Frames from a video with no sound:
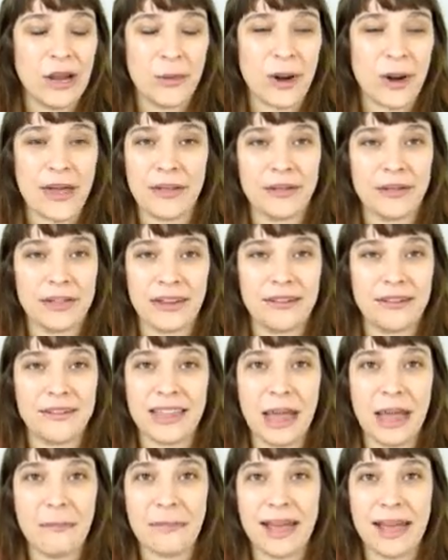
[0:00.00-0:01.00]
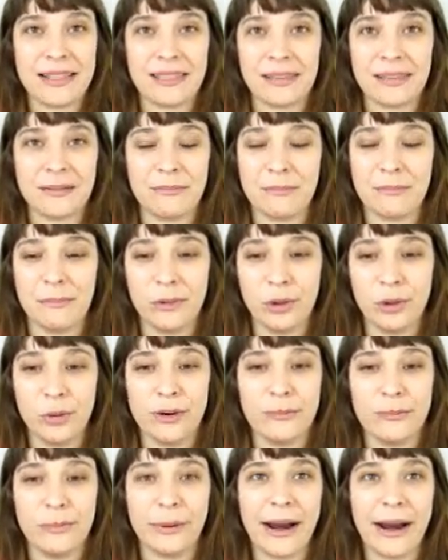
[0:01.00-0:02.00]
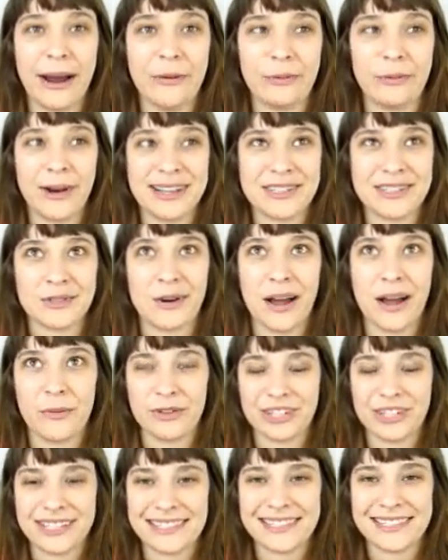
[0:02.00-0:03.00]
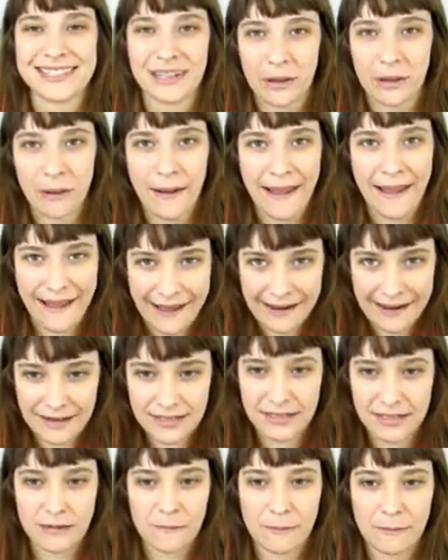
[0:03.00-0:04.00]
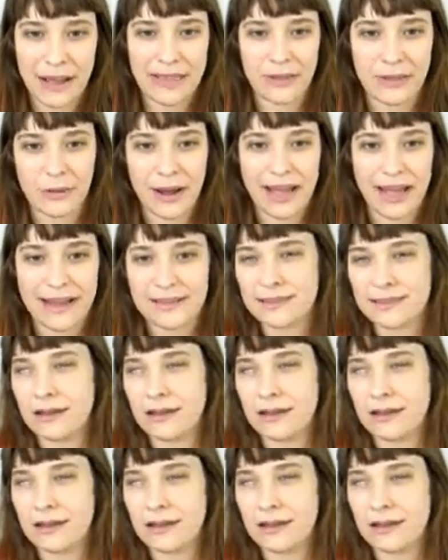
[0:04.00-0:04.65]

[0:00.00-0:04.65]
rather than them at the Blue and Brown restaurant, which I still hate, by the way.